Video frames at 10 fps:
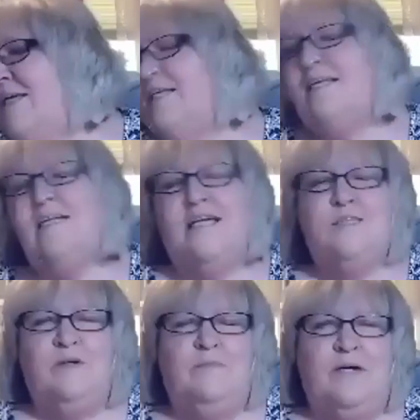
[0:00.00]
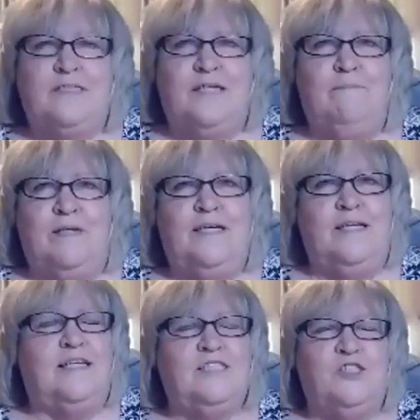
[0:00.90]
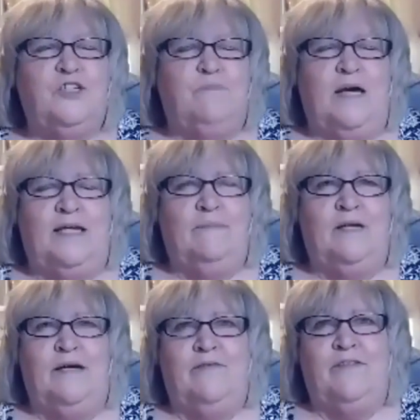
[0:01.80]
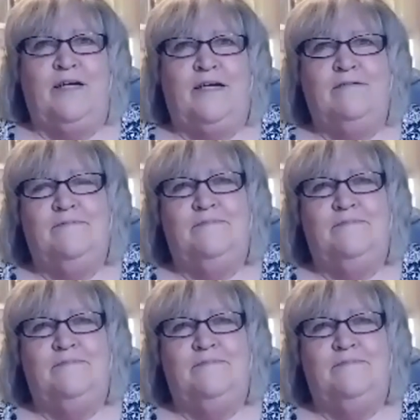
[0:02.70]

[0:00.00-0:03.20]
He doesn't like to be picked up, but he lets you pet him and everything.